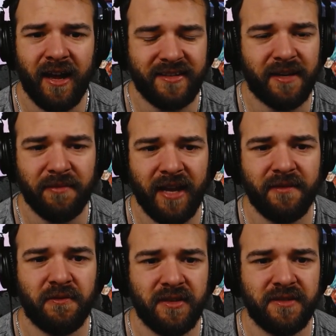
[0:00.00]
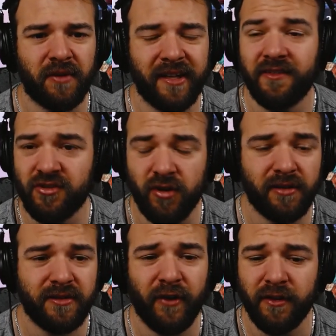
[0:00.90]
some games was really a
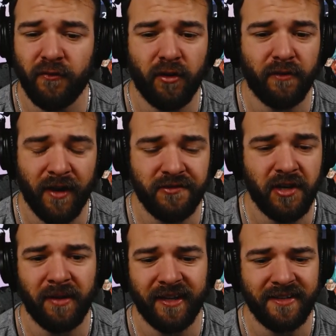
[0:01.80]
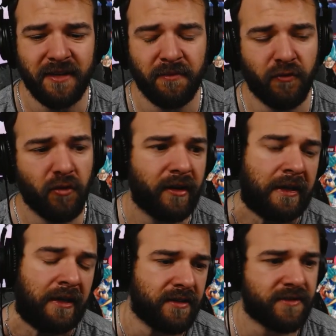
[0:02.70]
struggle to find the 4 and 5 drop, like I said before,
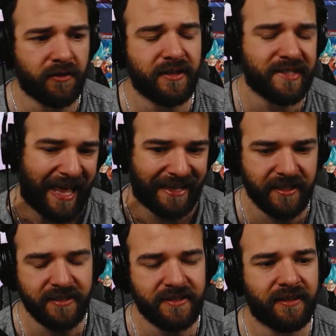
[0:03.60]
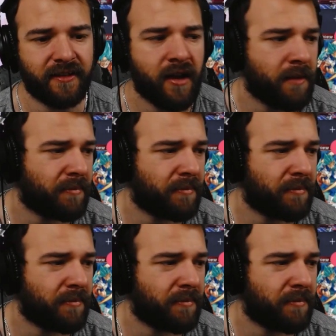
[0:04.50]
so there's that to consider.